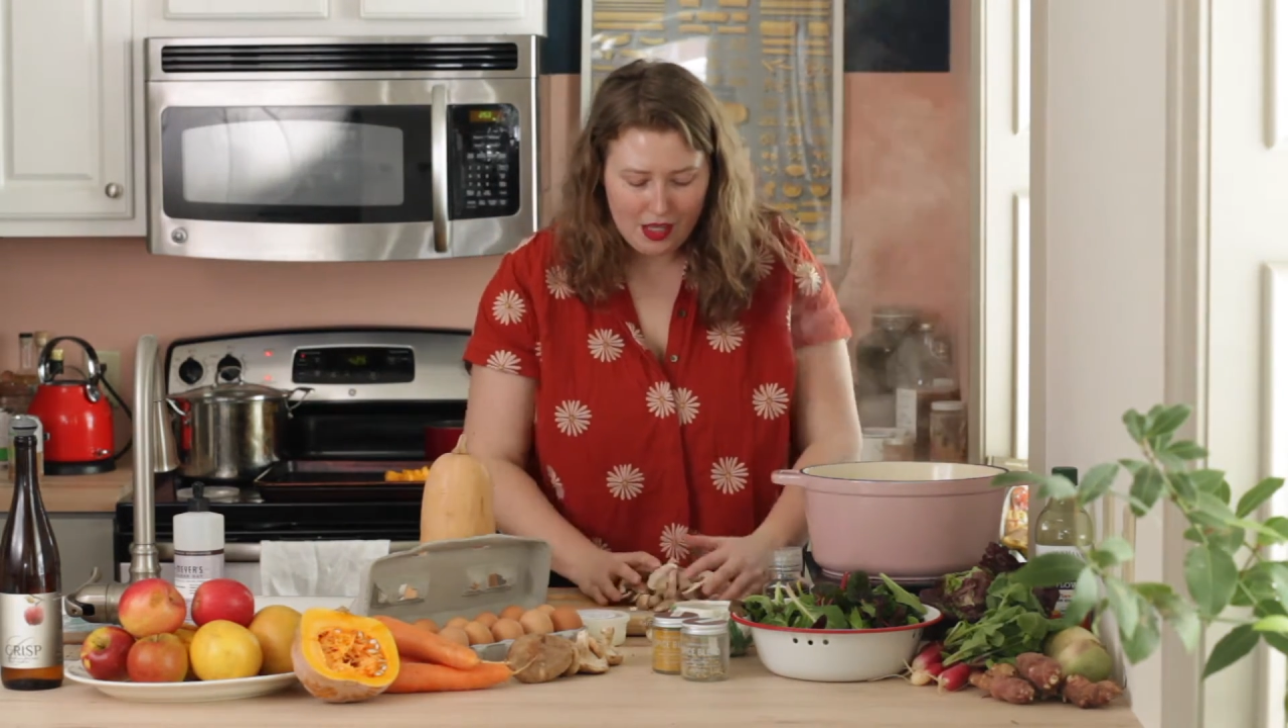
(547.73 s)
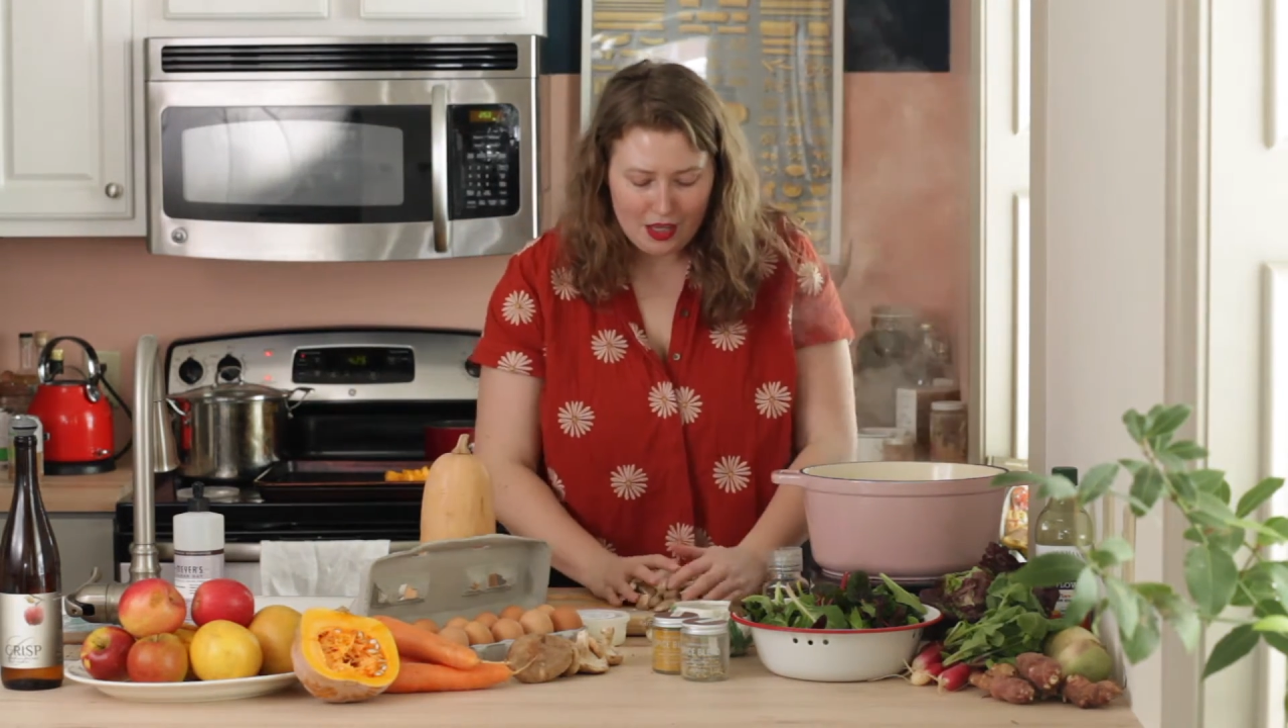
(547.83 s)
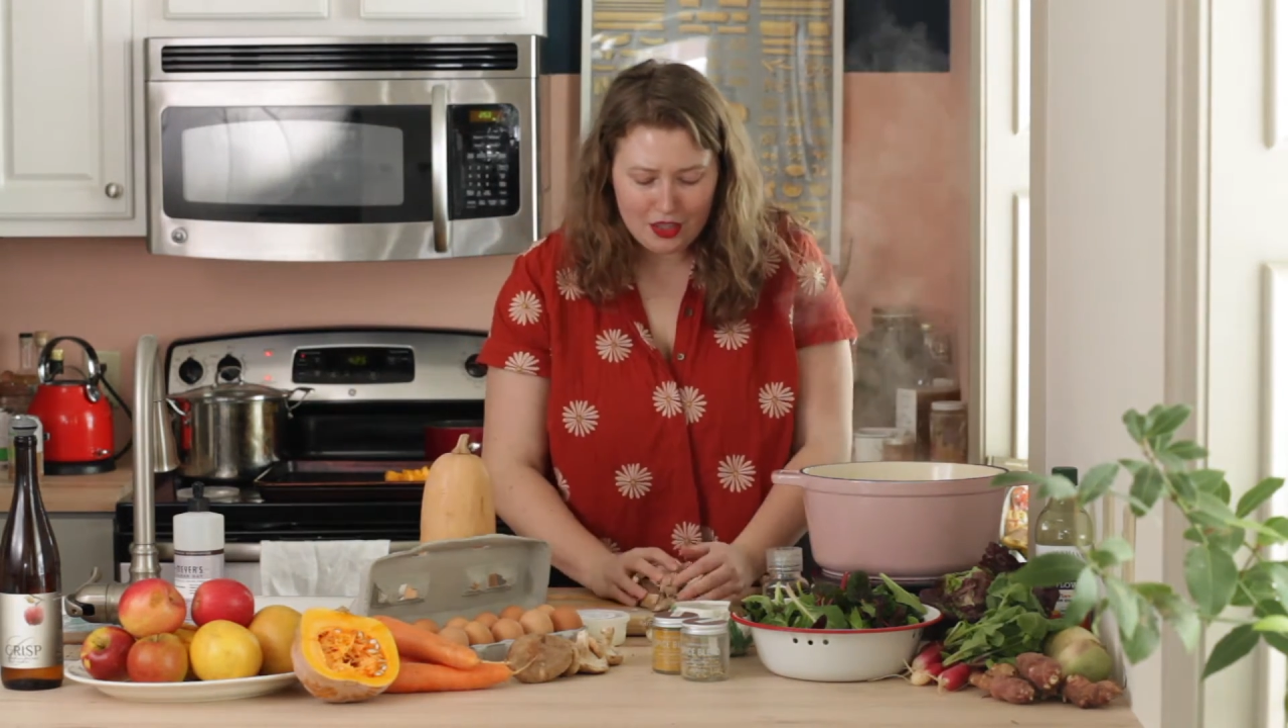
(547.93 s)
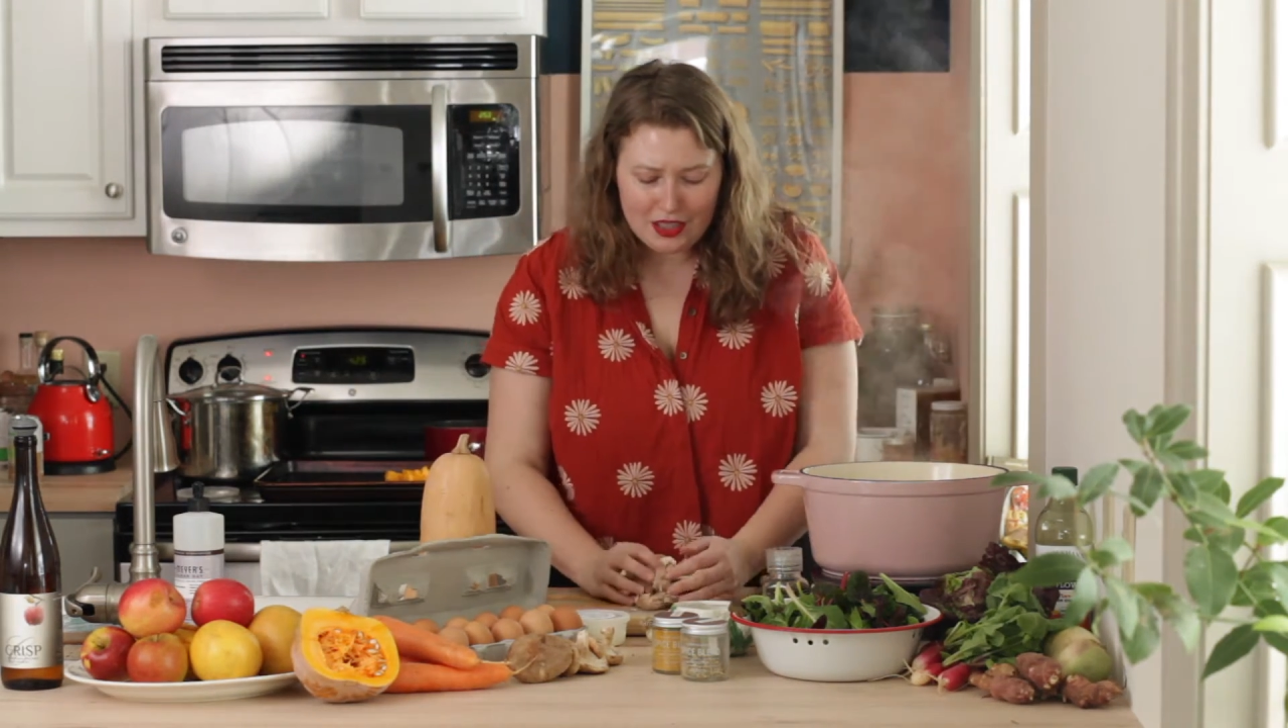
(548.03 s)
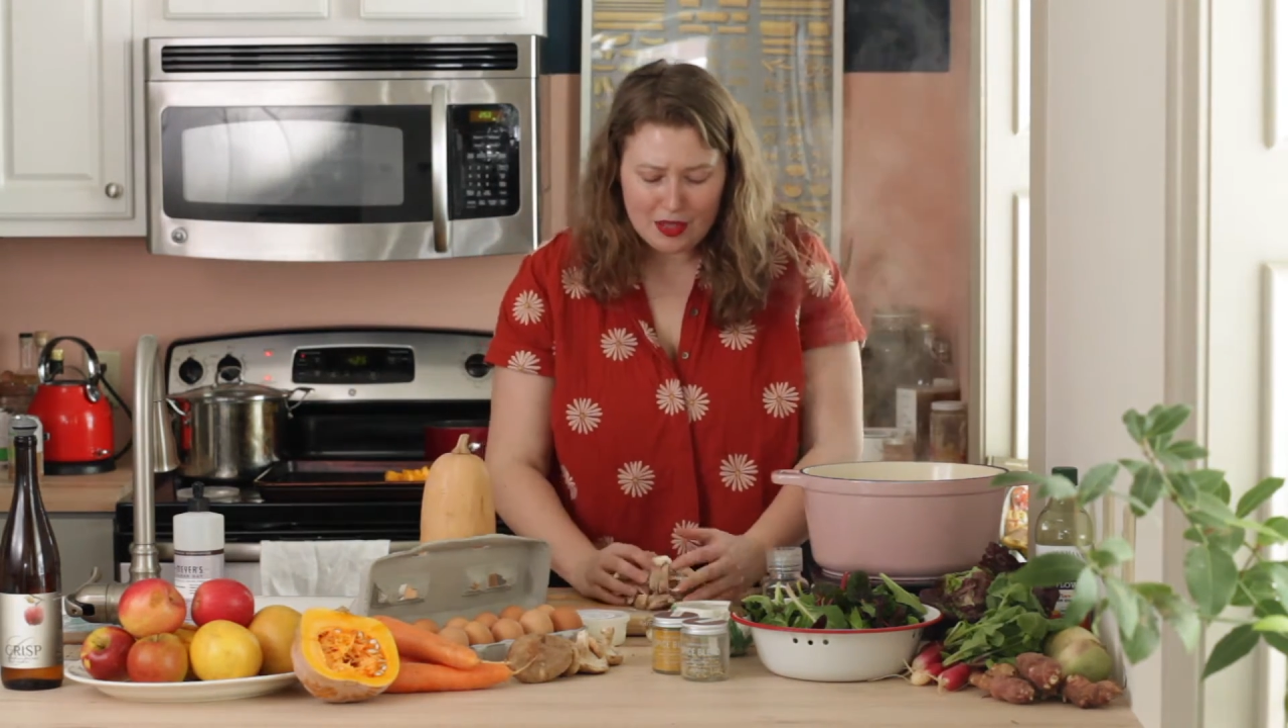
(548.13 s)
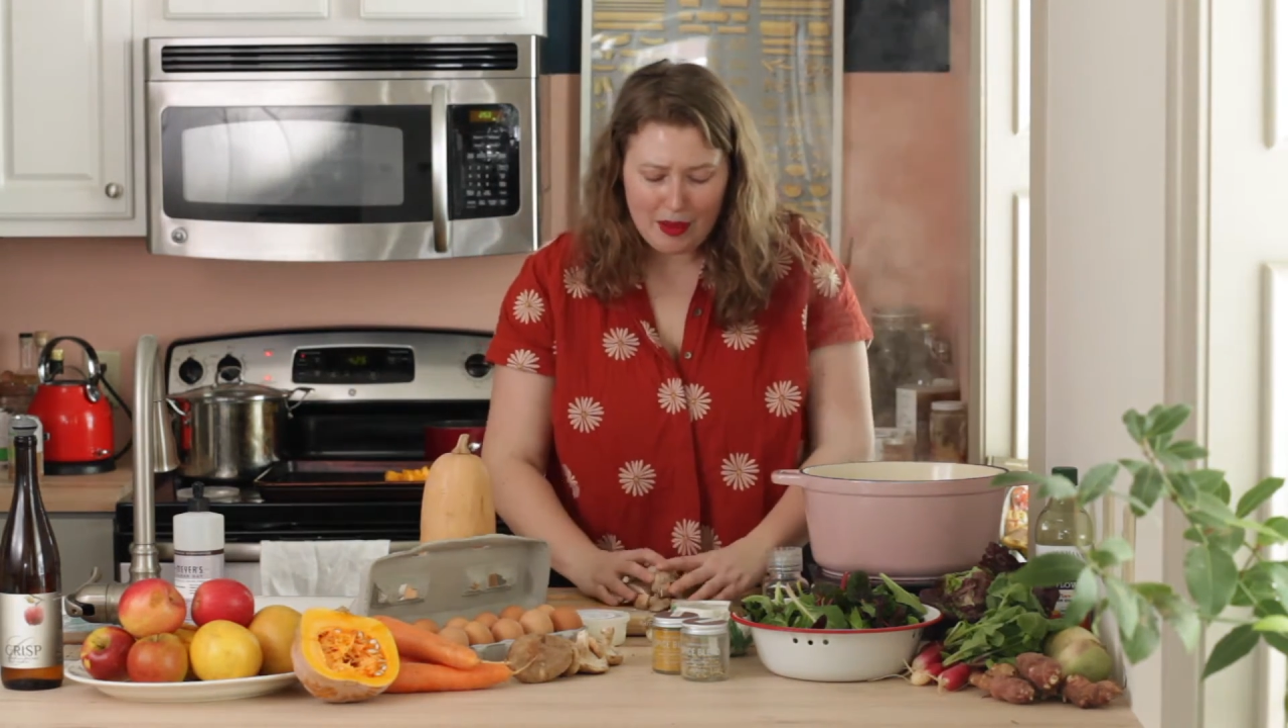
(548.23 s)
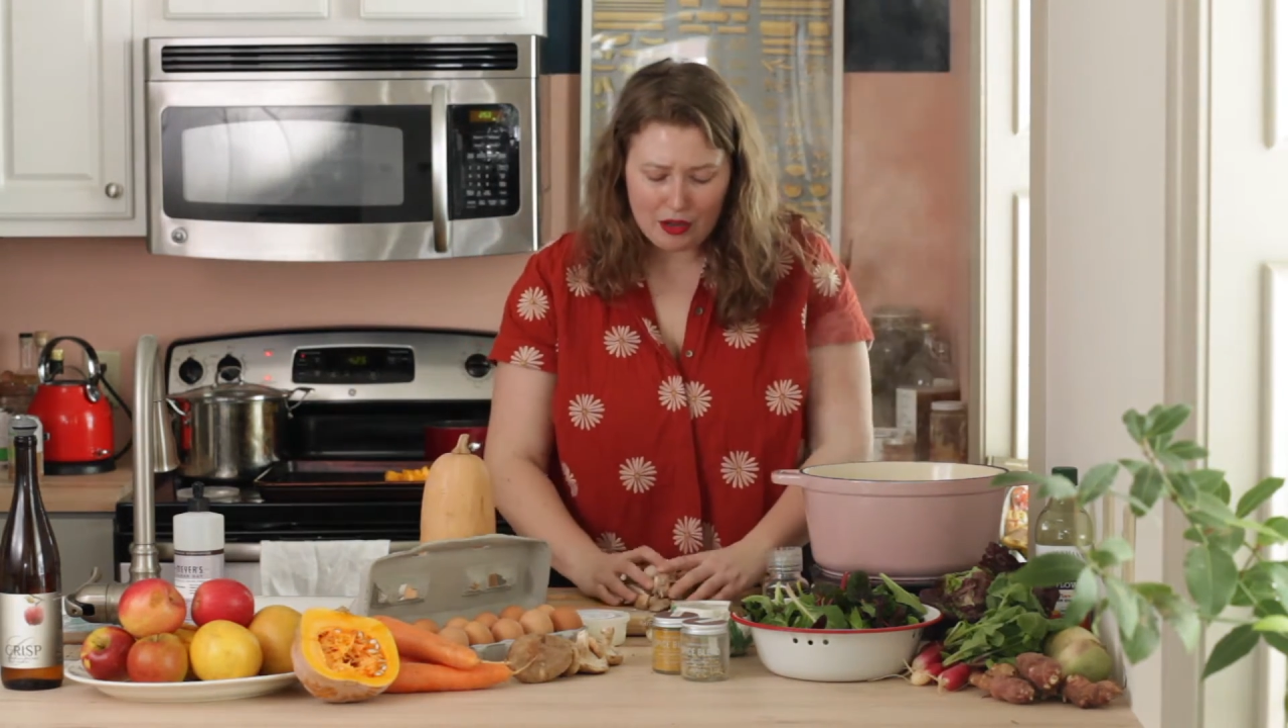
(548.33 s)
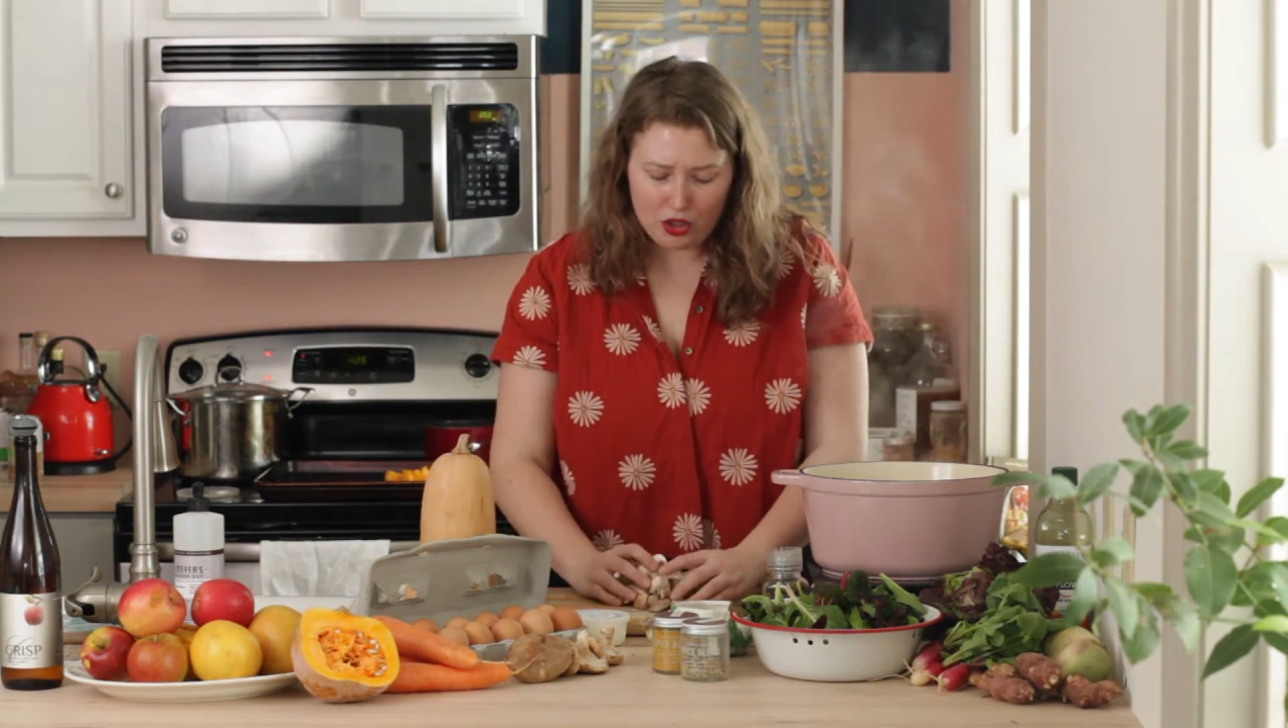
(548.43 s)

So this is about